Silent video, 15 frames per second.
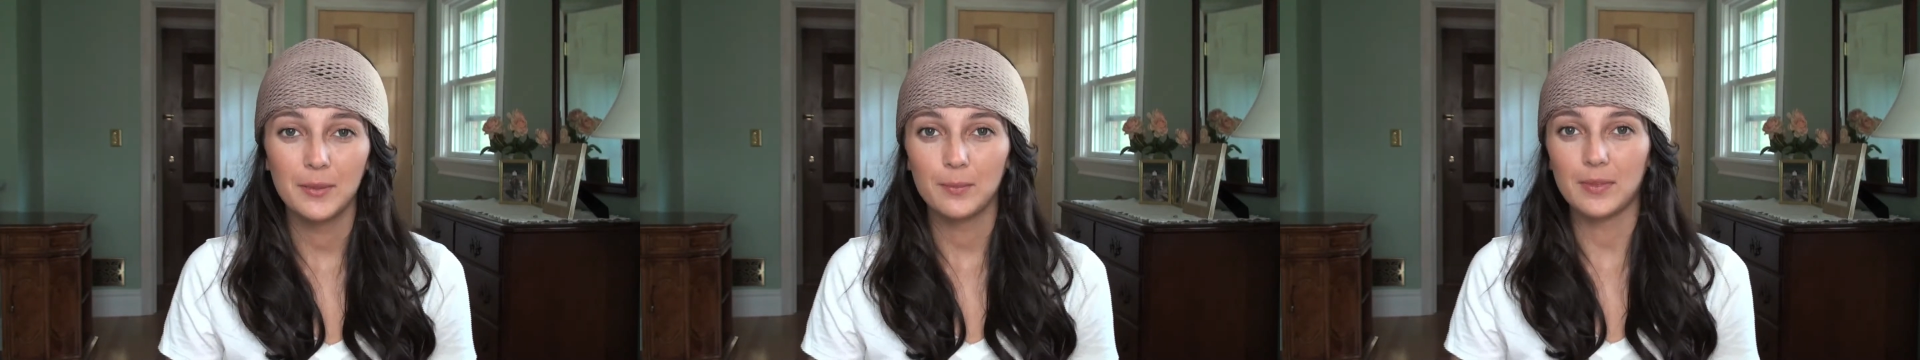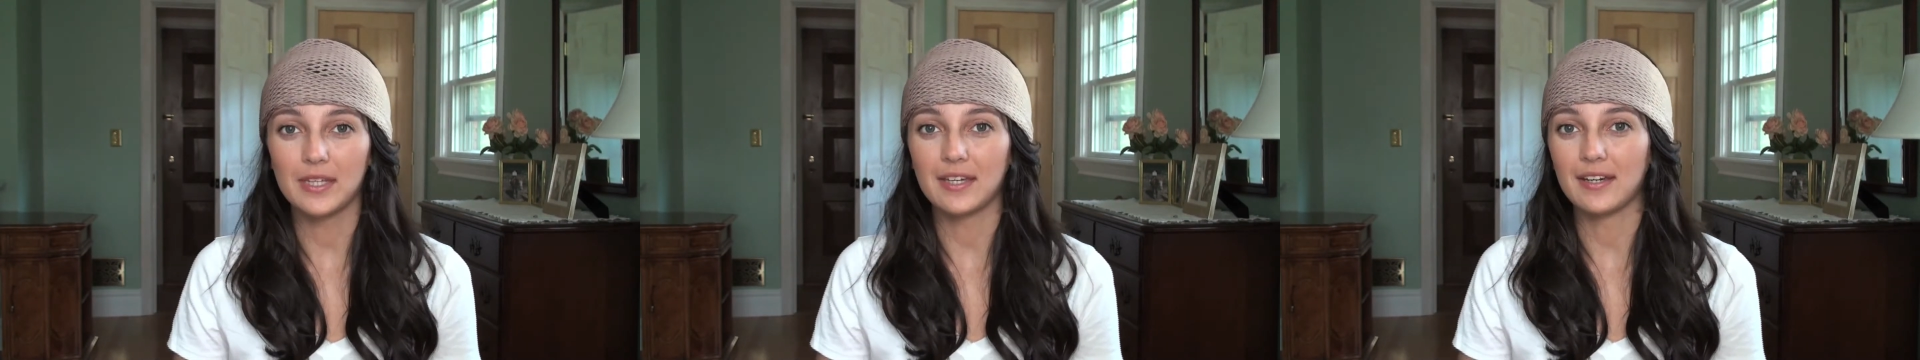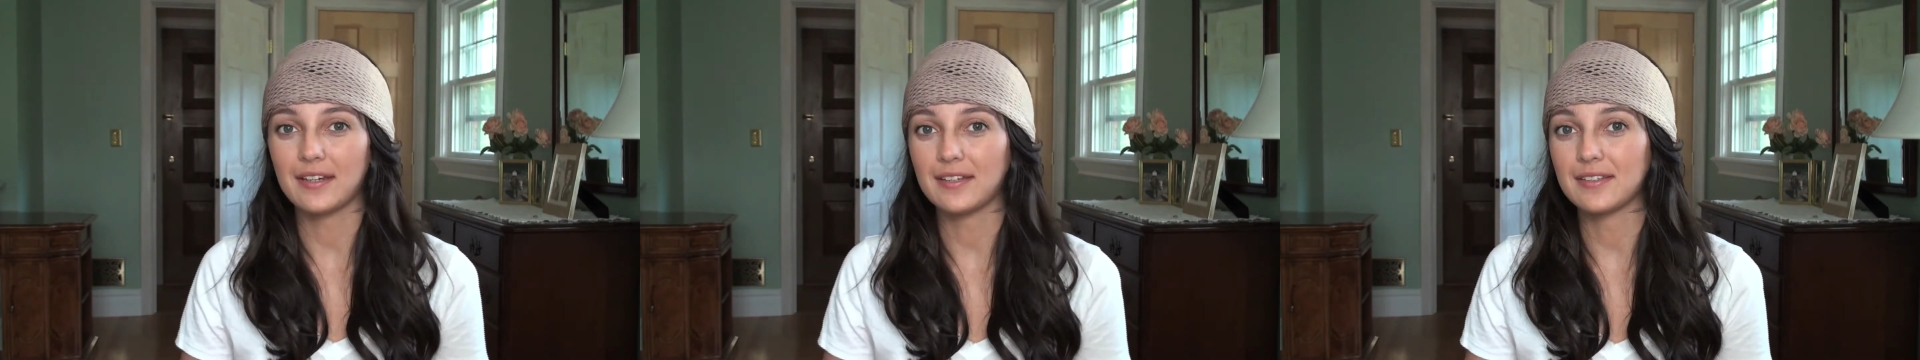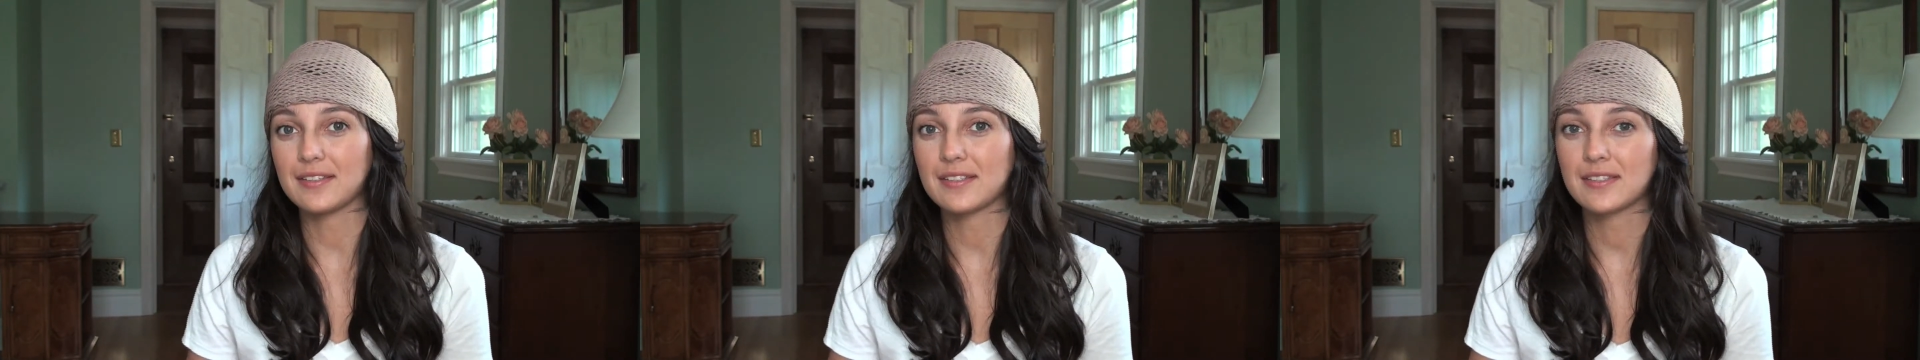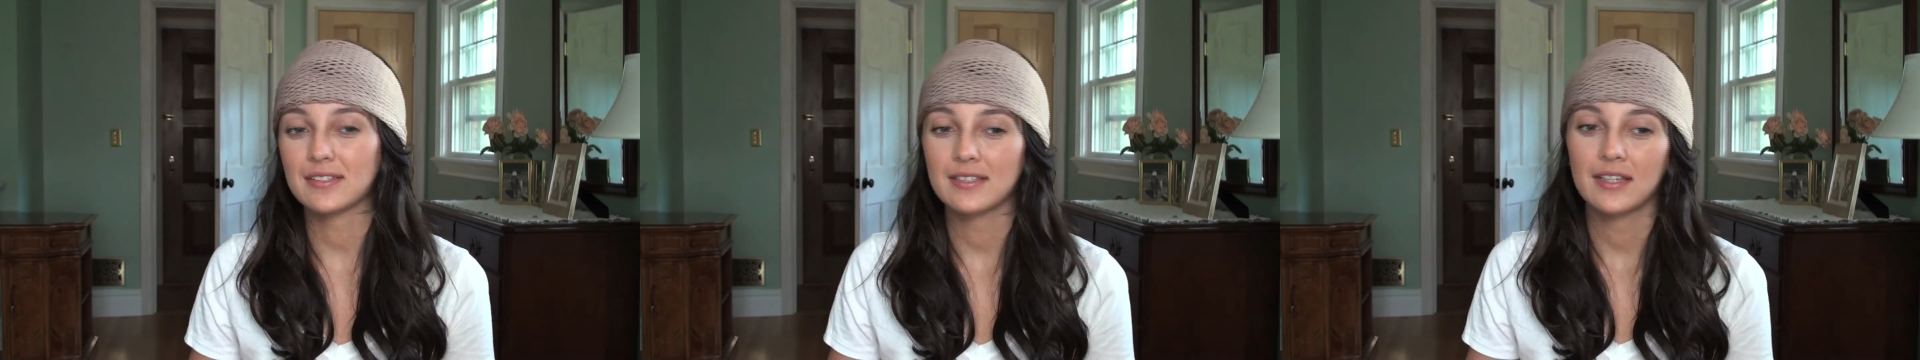
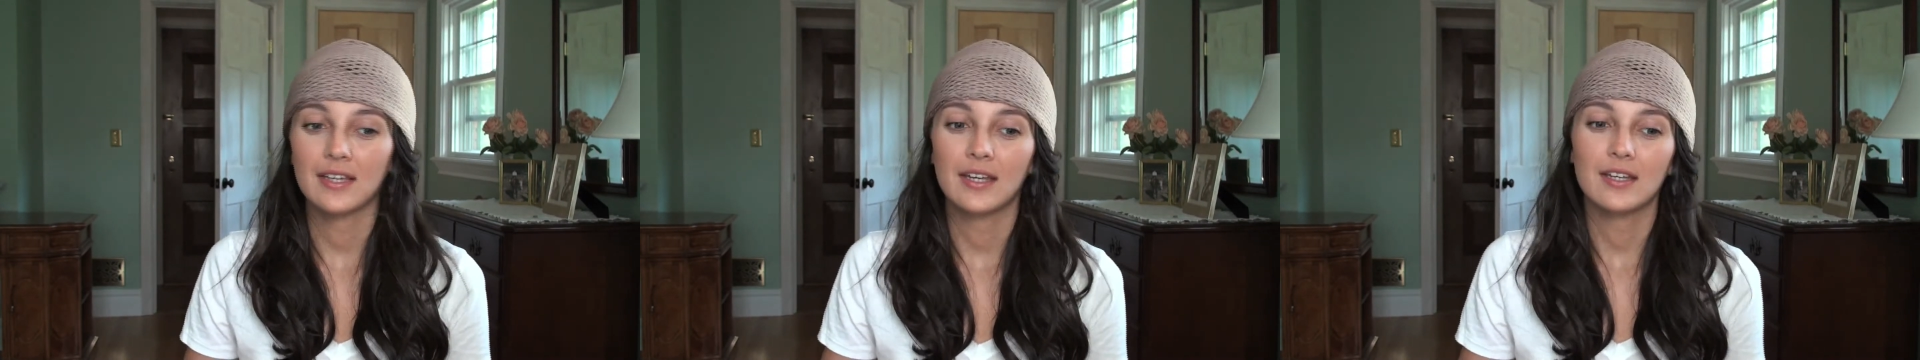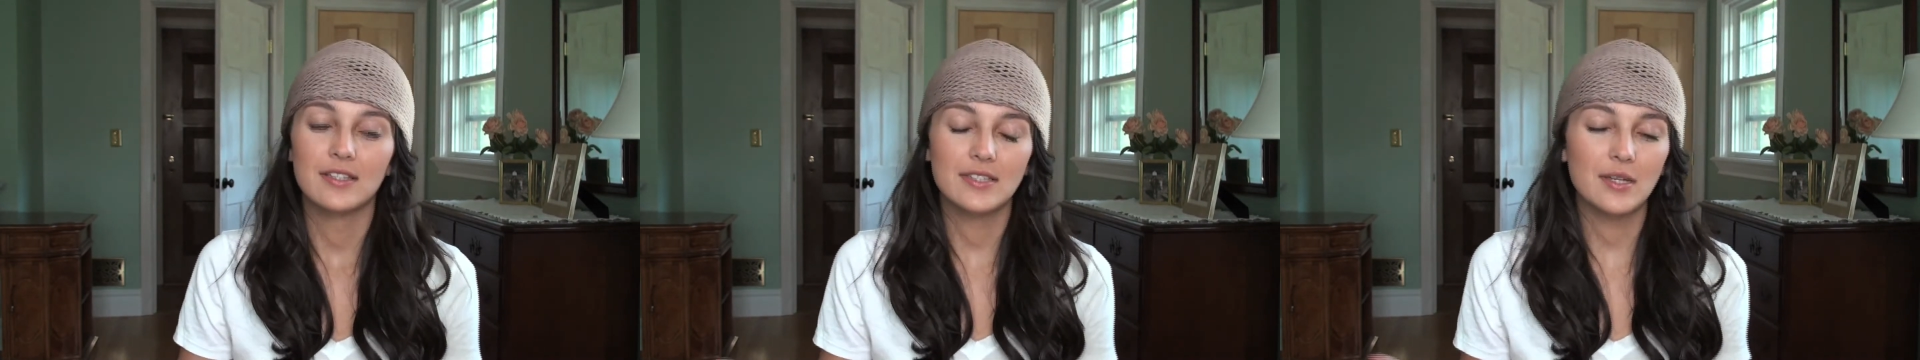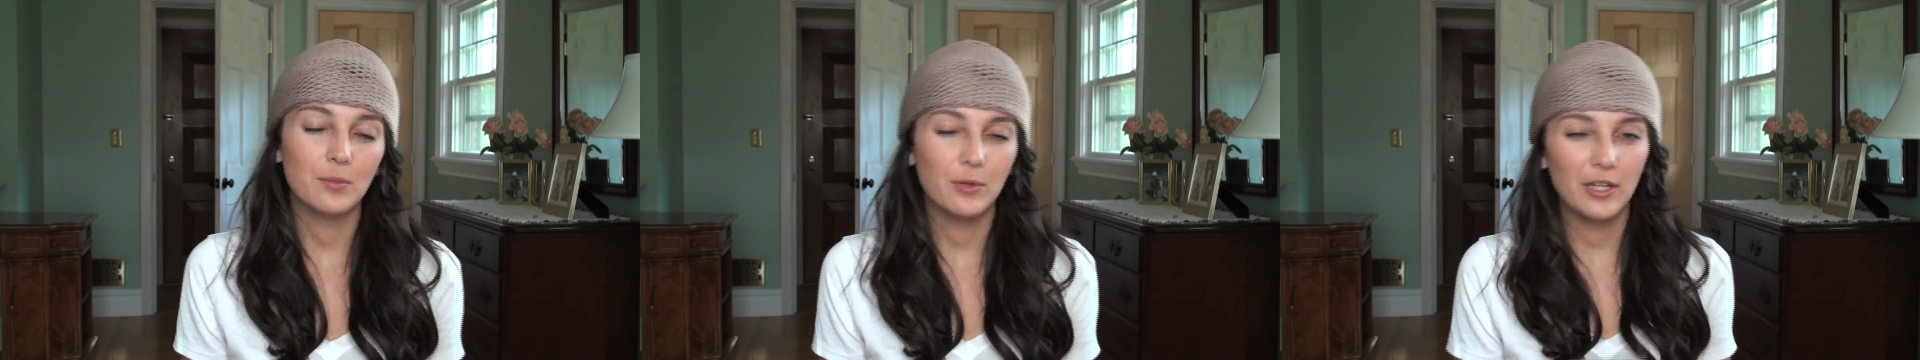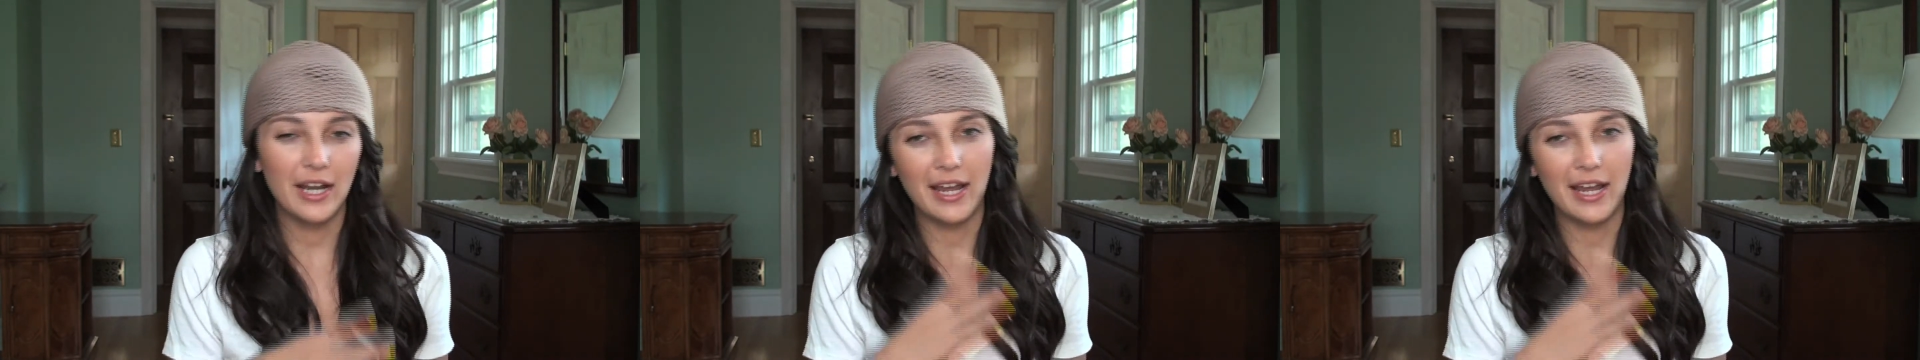because someone